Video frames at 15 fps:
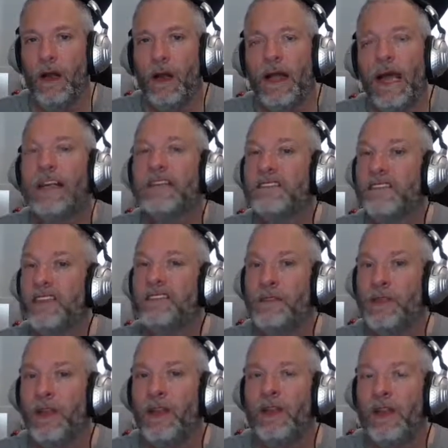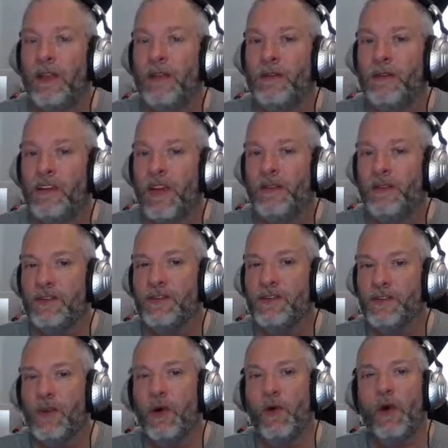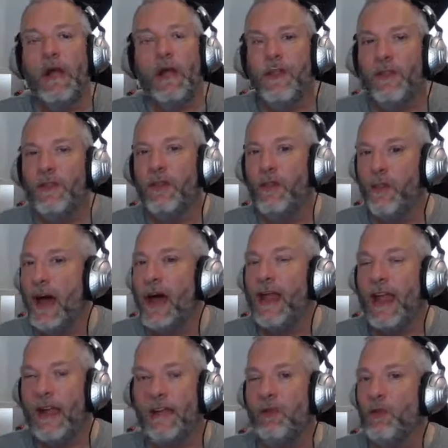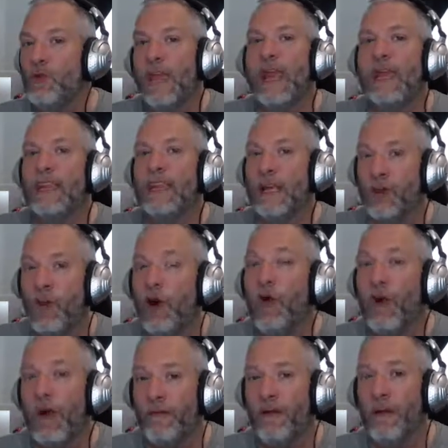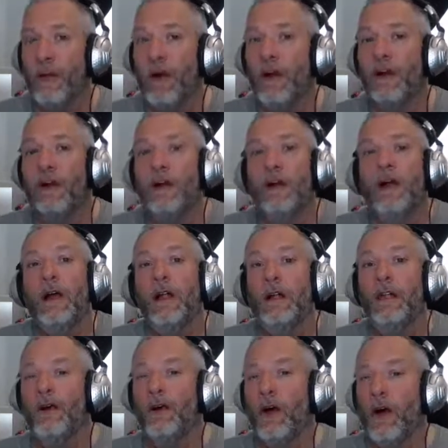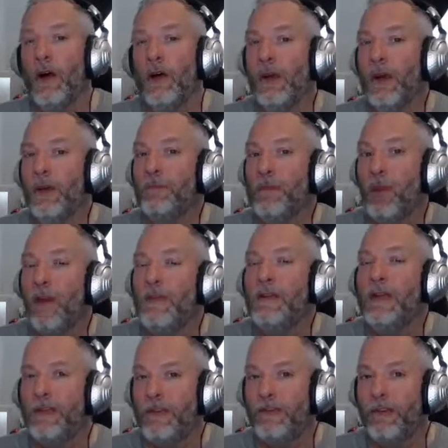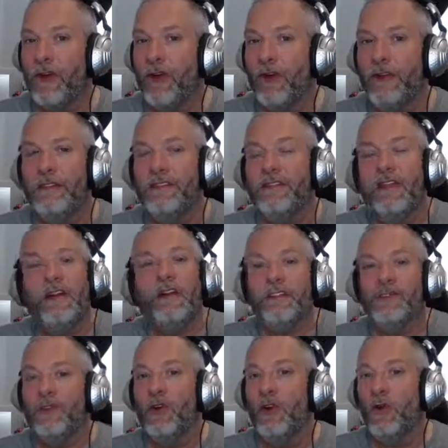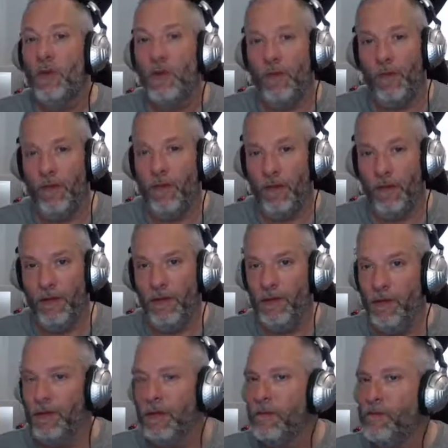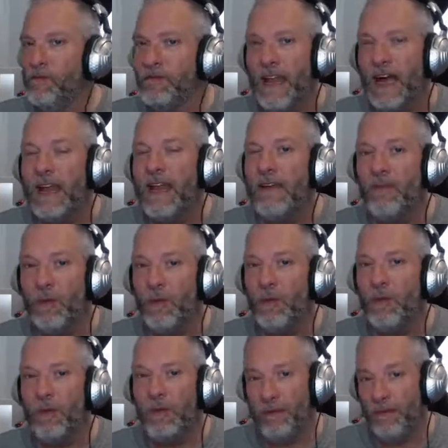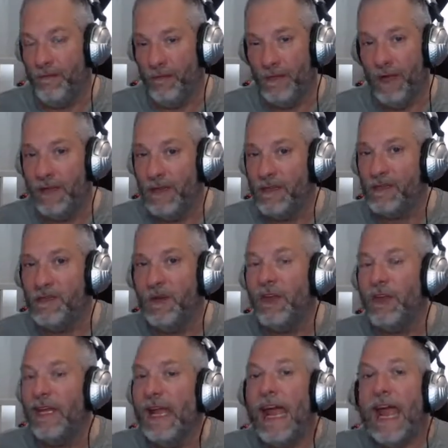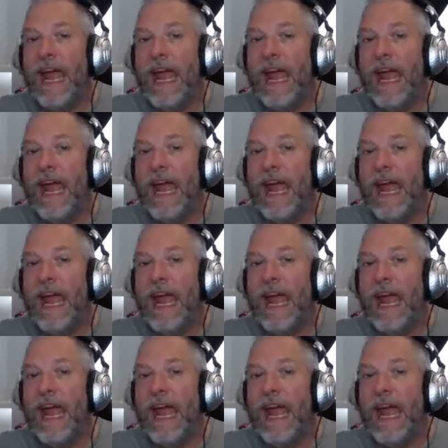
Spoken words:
accessibility limitations. So you can't go everywhere. There are employment difficulties. So not everyone with a disability